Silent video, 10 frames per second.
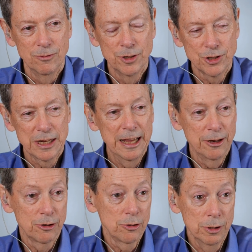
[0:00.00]
which can
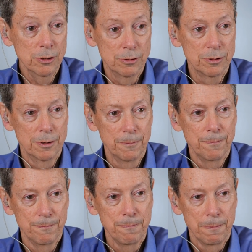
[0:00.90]
include
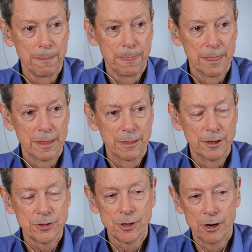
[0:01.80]

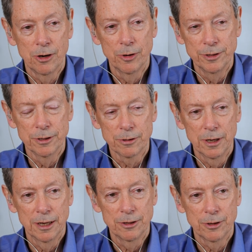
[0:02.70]
the sorrow and the
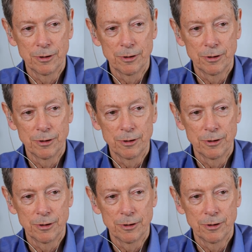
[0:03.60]
and the